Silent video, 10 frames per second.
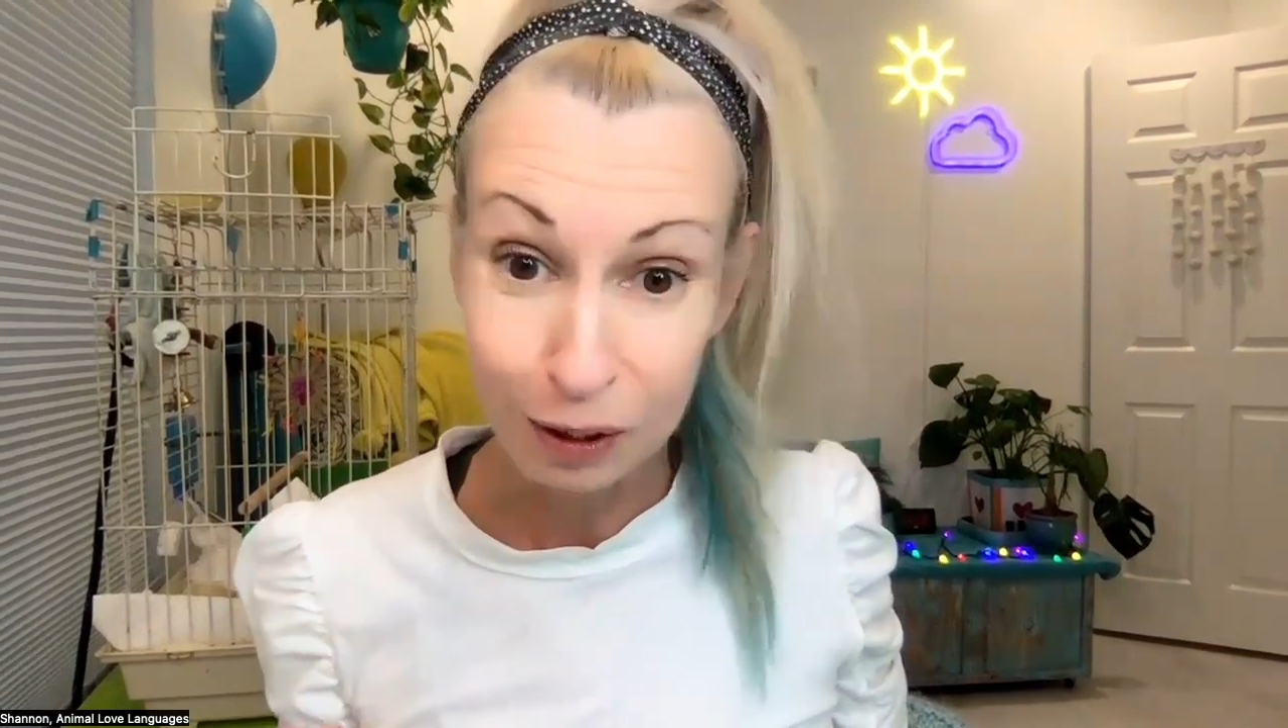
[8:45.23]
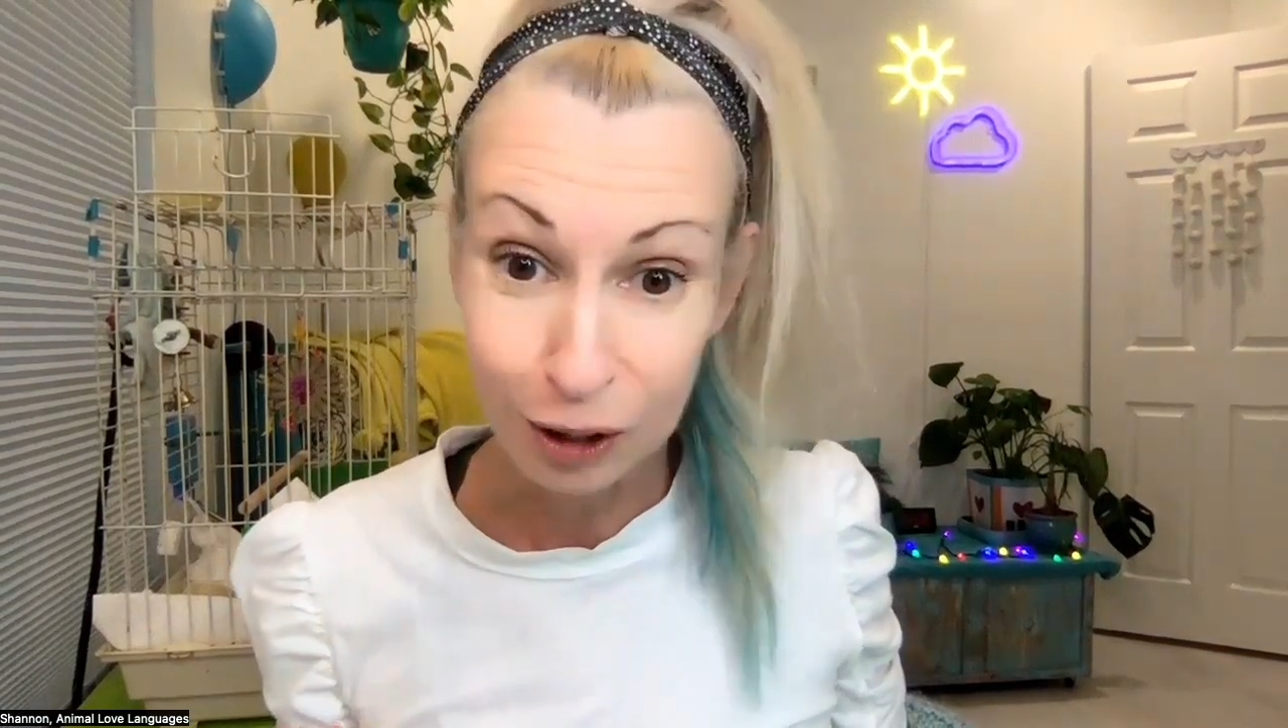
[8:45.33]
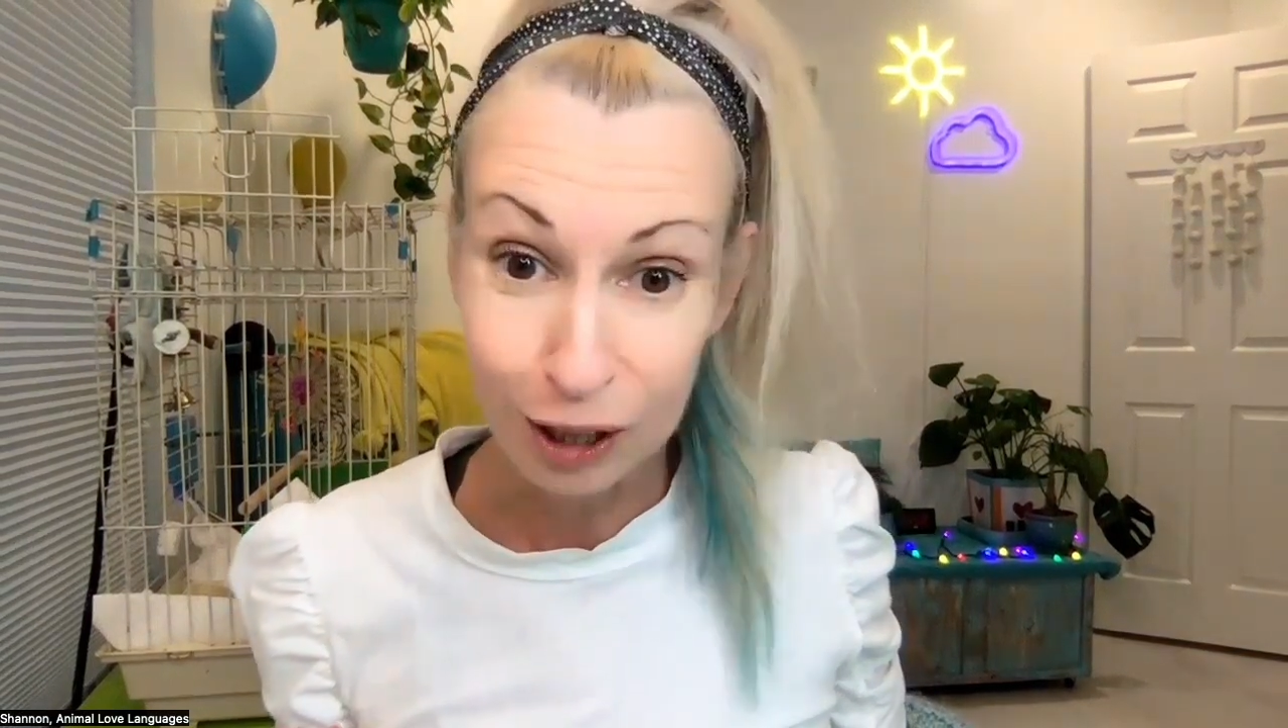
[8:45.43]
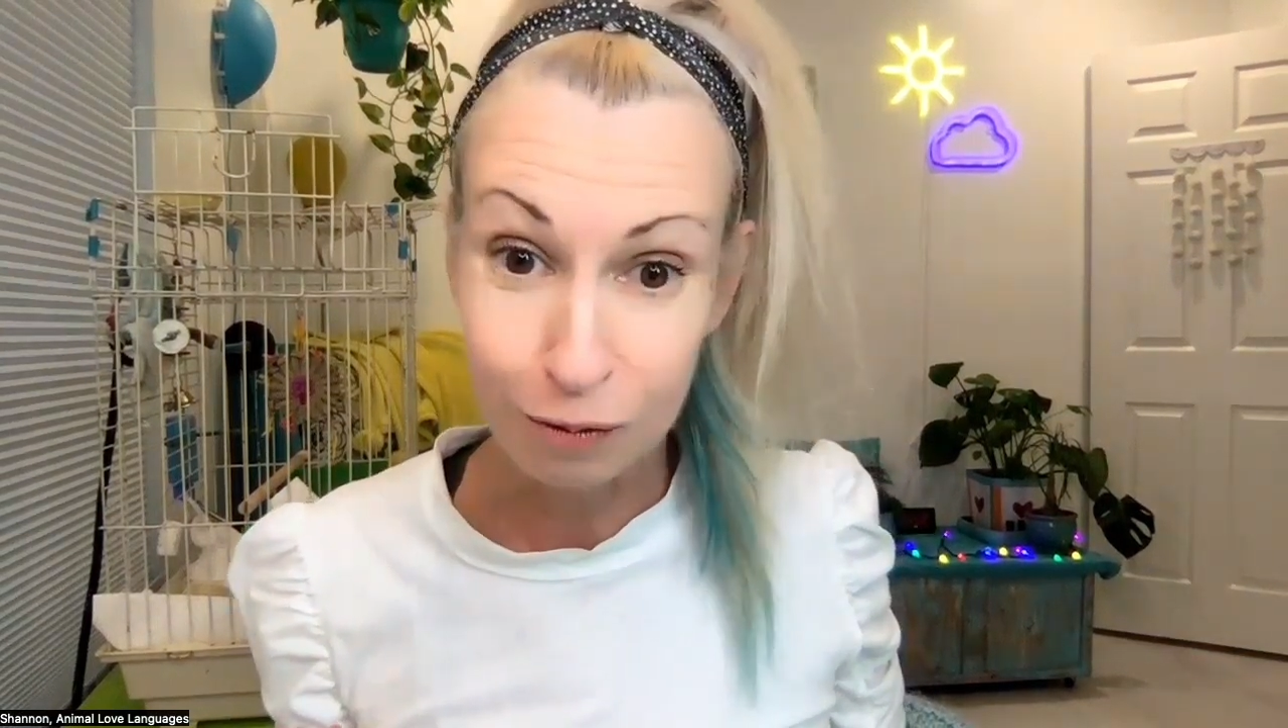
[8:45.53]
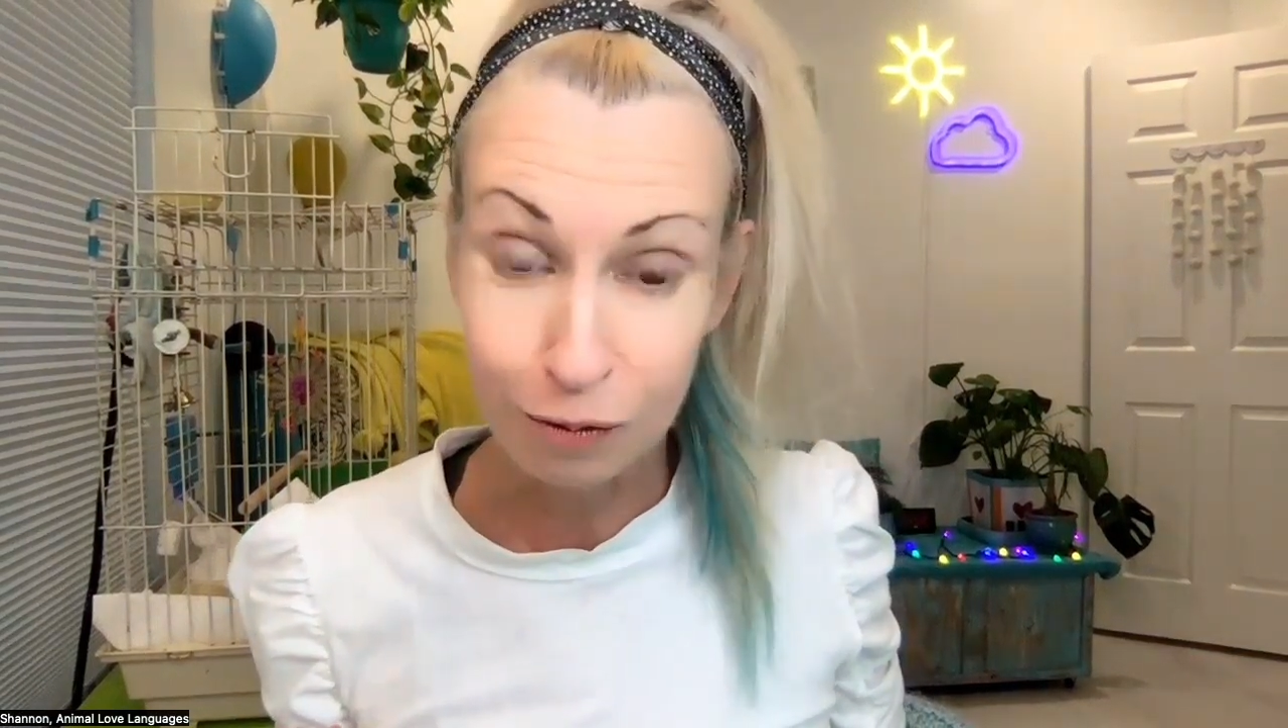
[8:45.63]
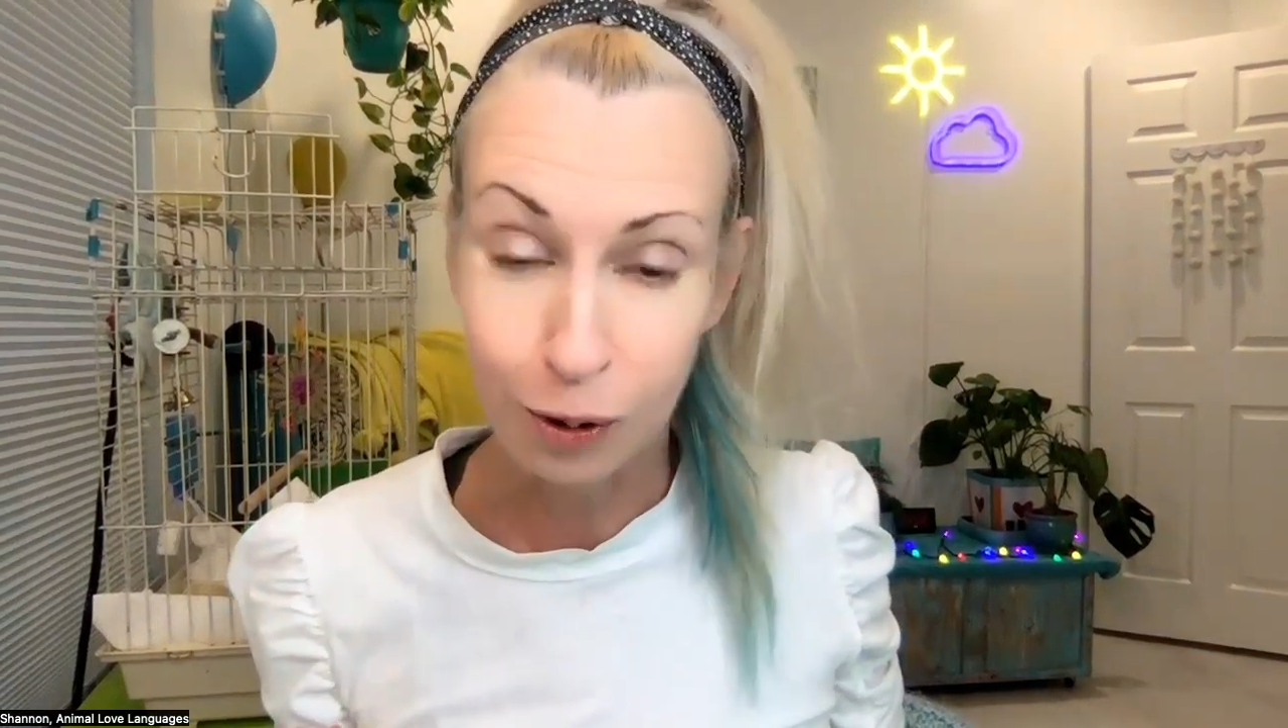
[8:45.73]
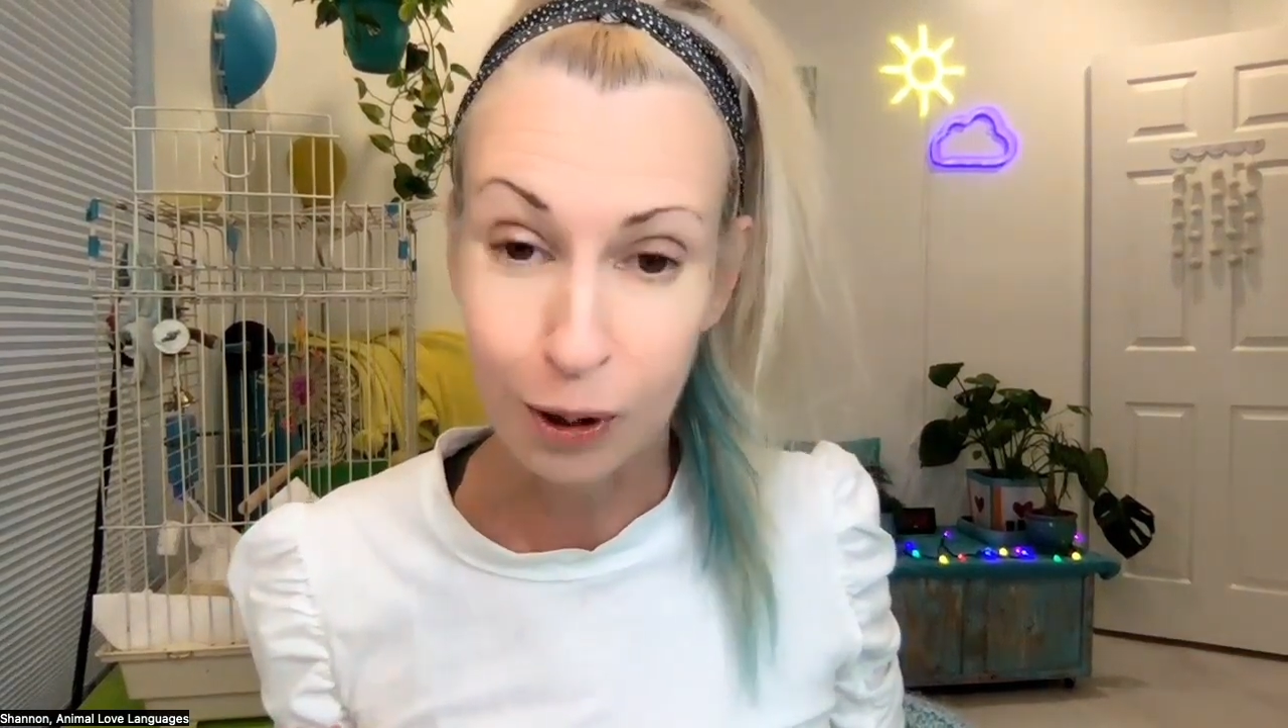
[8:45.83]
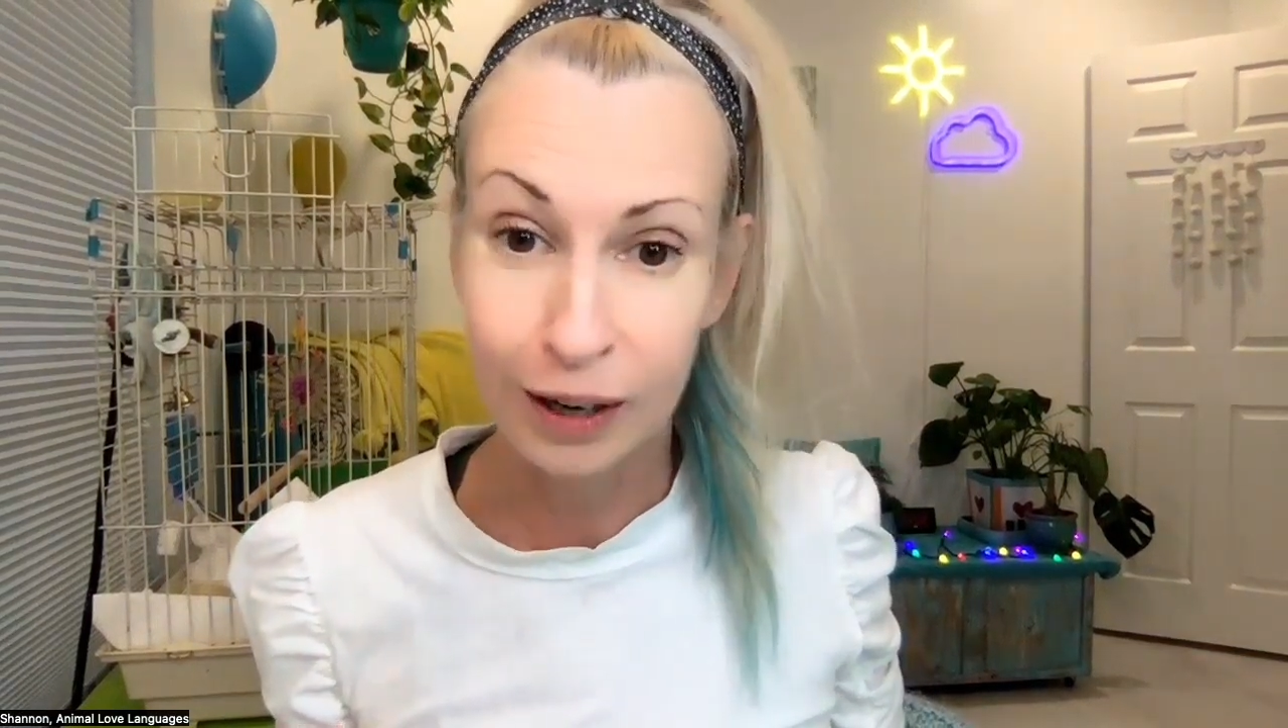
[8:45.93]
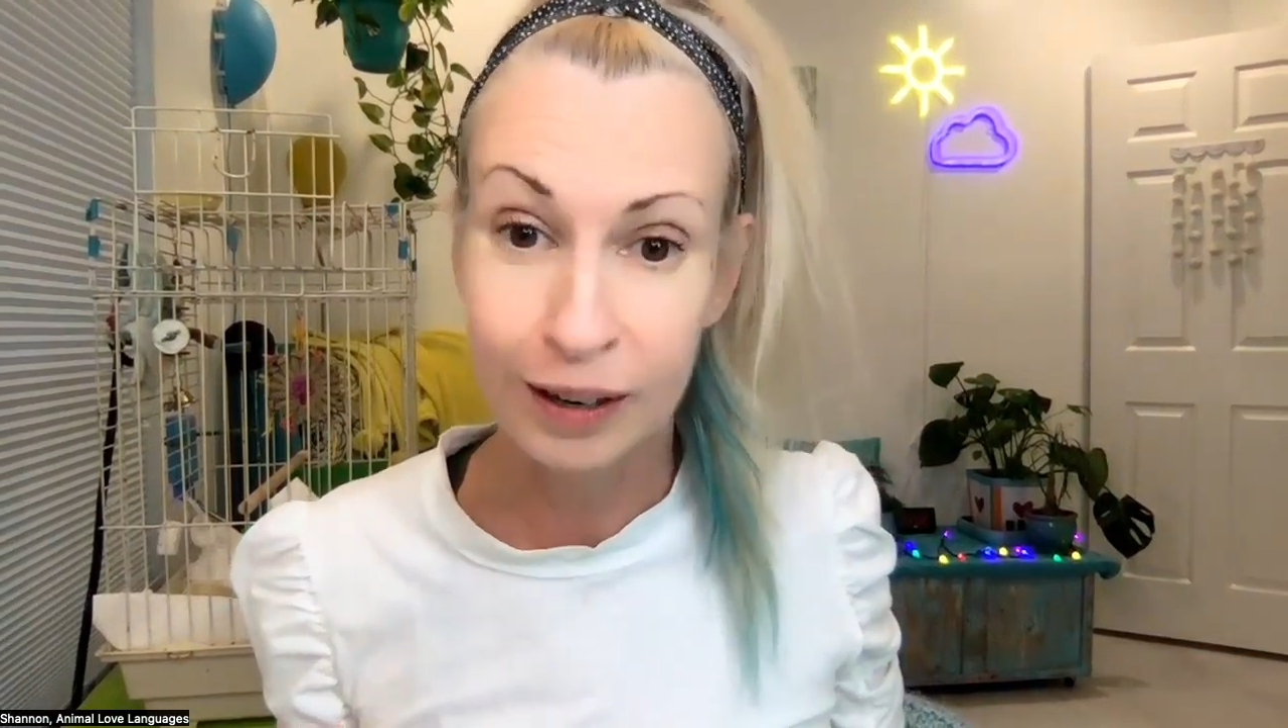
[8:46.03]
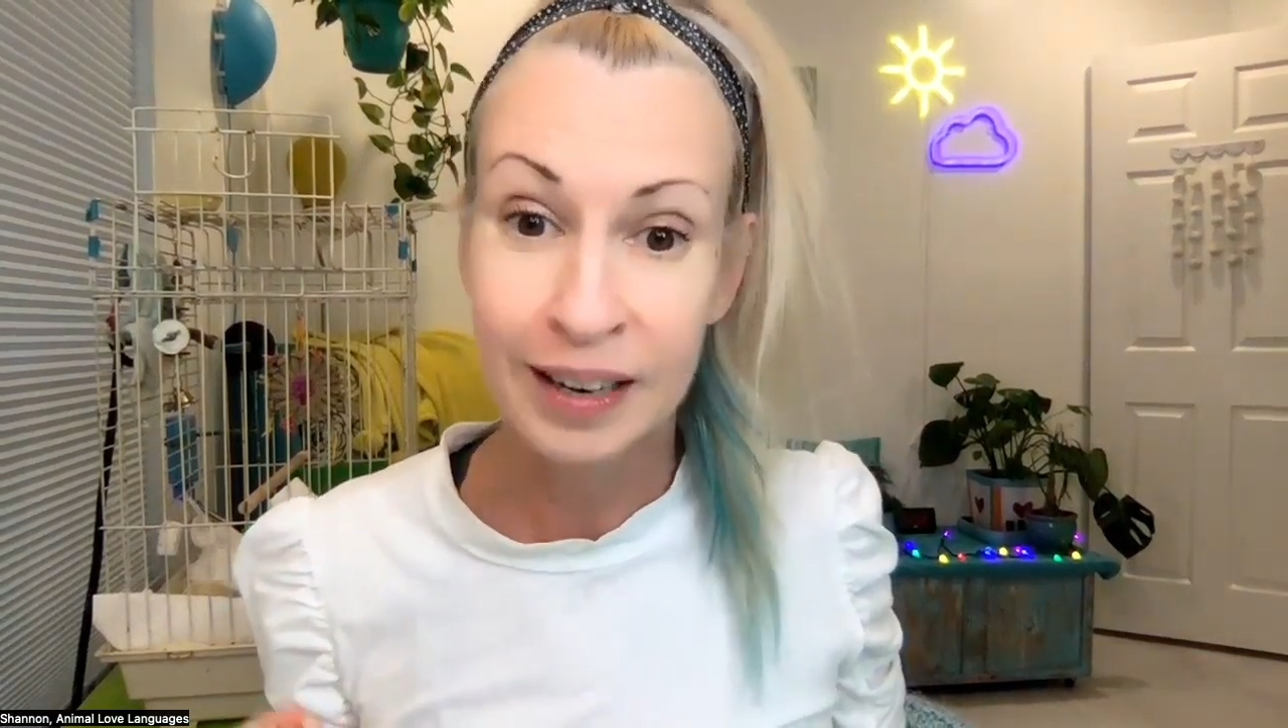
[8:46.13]
looking
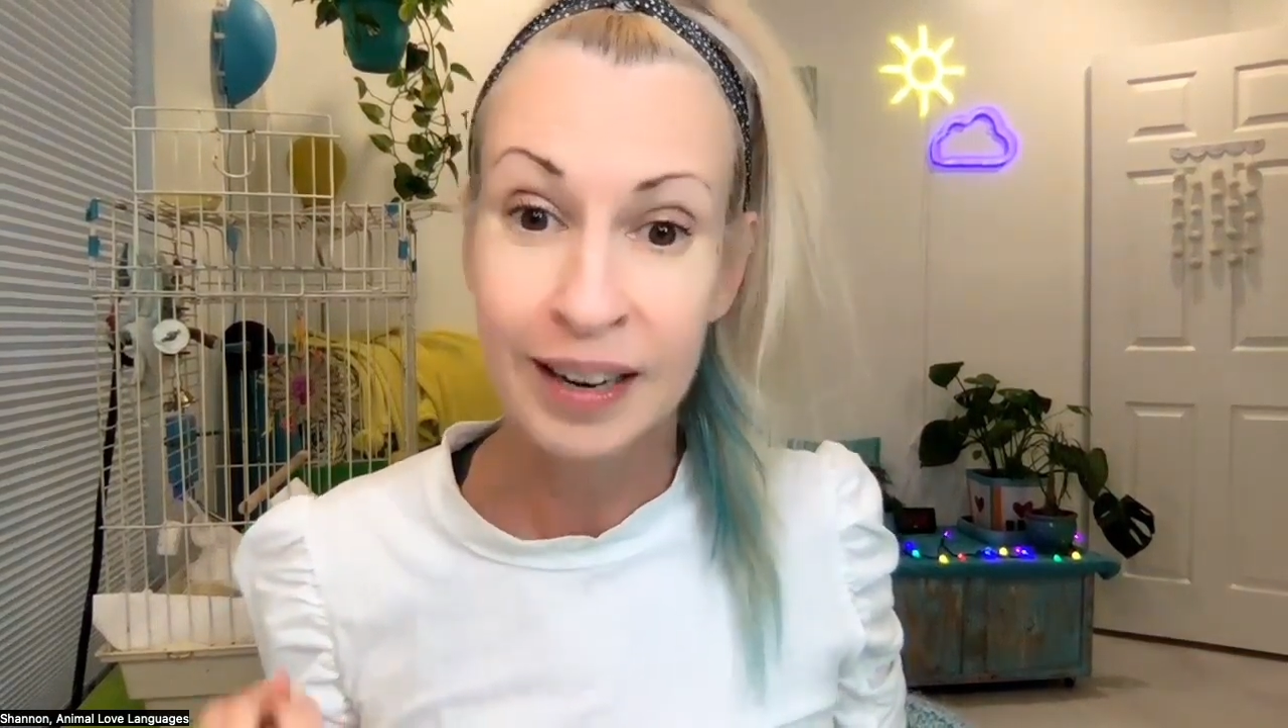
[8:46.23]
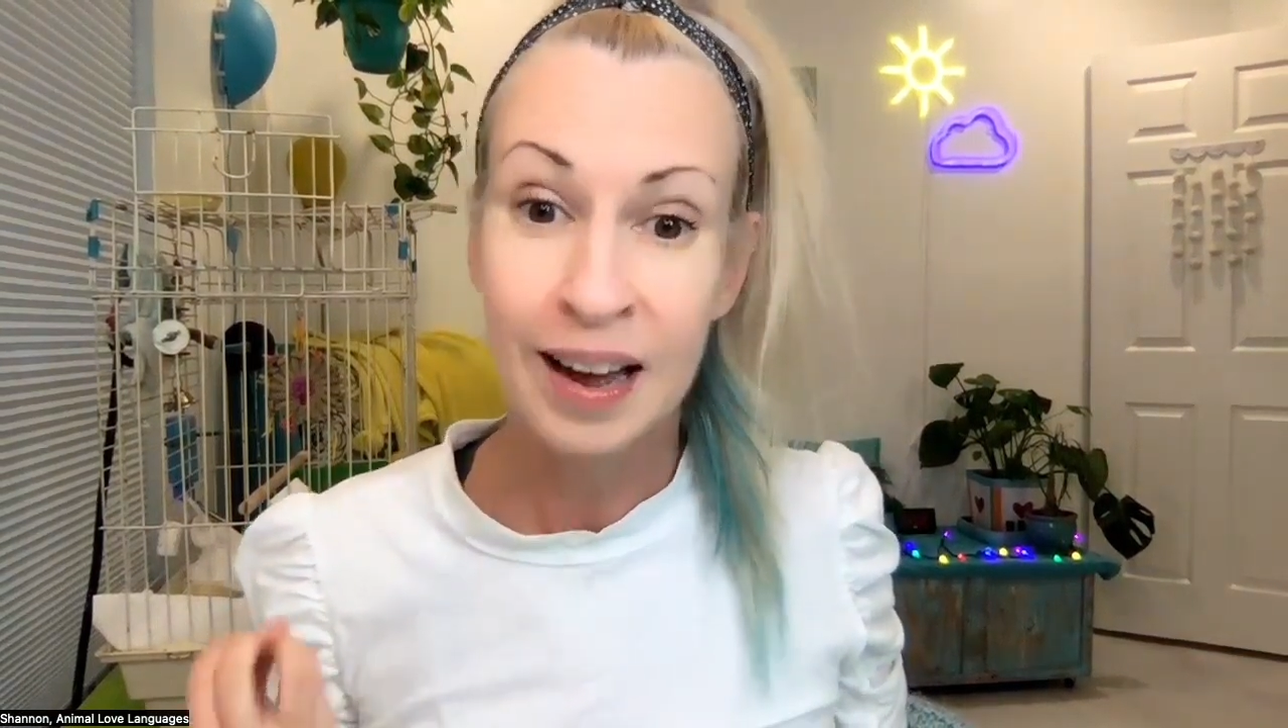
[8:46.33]
for,